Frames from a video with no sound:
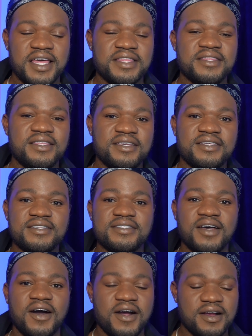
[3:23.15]
And these
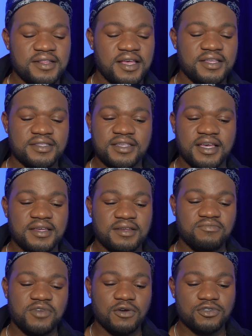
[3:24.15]
are like, it's like
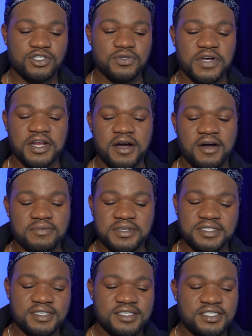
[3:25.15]
no shoe at all,
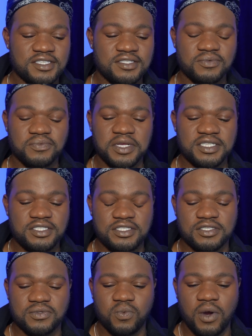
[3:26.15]
really. It's
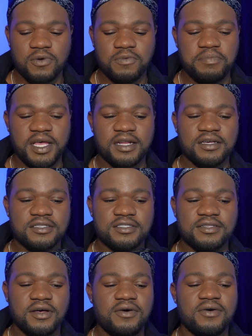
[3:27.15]
just rope and a
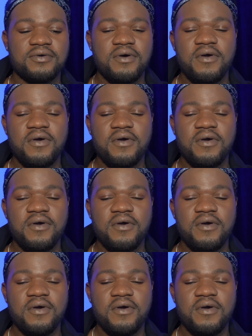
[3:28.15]
sole,